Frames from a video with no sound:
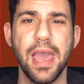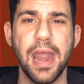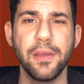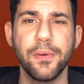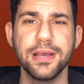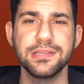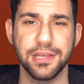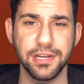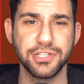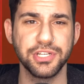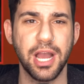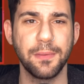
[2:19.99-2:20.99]
Anyways, in a
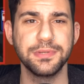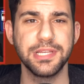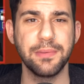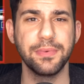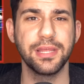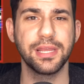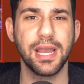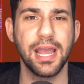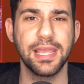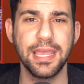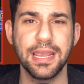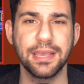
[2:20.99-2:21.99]
shop, Damon and
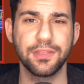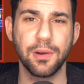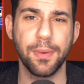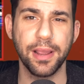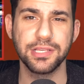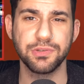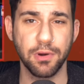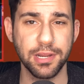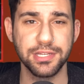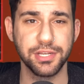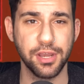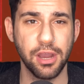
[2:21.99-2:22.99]
Kai can't get their bikes ready
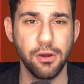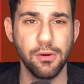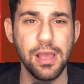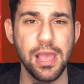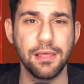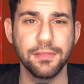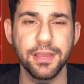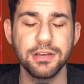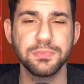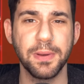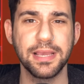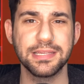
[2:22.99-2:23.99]
to go, and
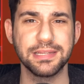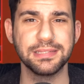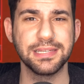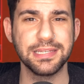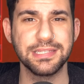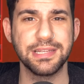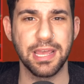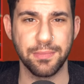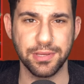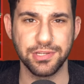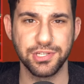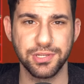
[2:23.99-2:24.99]
Leo's bike is the least
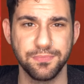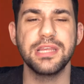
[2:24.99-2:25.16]
damaged.